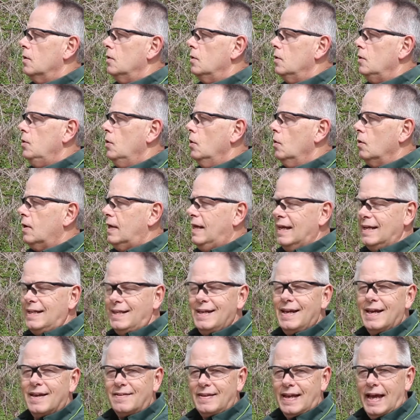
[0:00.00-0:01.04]
You'll get
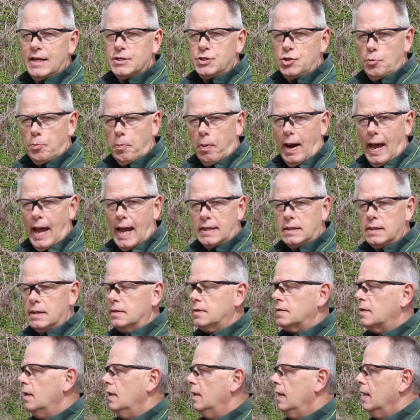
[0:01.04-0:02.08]
this as you
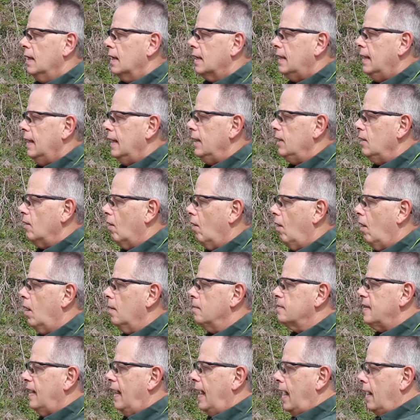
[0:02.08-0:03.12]
practice getting your
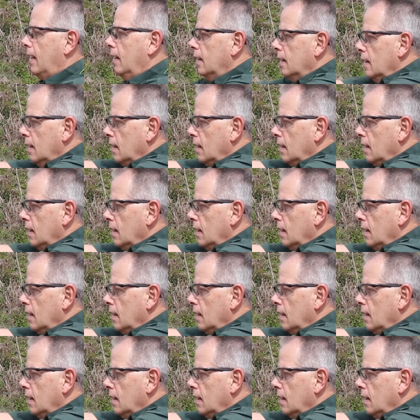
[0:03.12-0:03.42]
arms out,